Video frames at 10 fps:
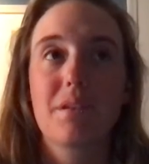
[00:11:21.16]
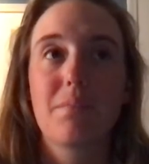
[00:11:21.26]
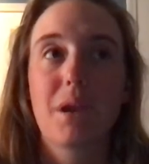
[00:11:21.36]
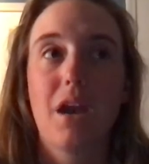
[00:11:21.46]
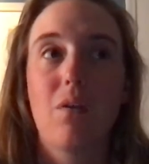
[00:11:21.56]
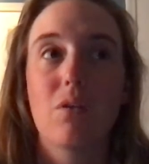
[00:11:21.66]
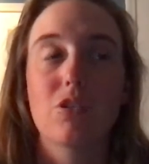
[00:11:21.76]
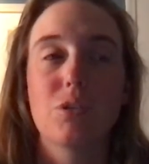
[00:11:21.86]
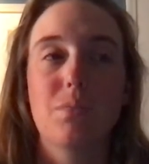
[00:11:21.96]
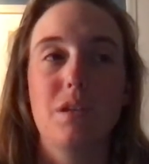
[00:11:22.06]
power
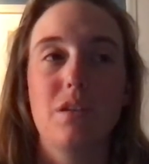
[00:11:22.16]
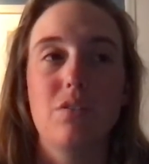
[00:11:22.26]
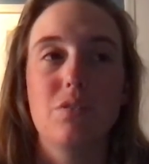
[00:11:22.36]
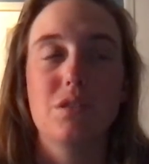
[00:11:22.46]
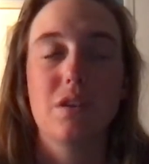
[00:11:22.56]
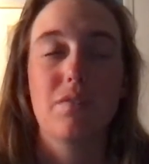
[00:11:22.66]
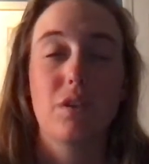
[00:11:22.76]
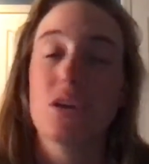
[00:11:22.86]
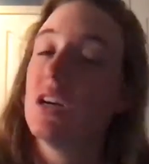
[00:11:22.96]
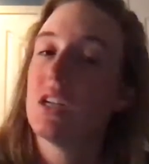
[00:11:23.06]
should be used for
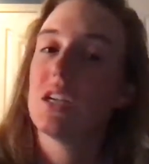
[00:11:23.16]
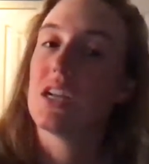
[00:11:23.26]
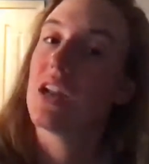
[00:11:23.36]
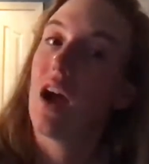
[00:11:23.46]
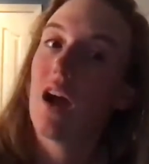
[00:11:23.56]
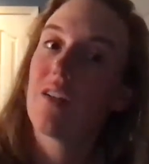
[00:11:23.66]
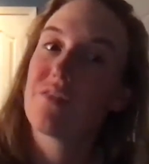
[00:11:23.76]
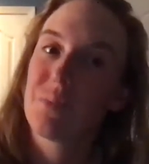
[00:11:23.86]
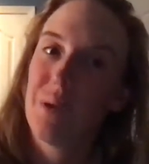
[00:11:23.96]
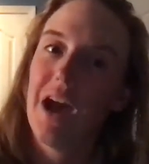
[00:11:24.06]
good and not
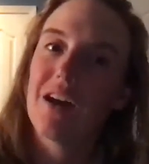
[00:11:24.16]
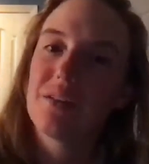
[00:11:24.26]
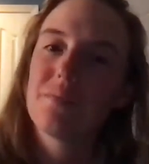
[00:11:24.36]
for bad.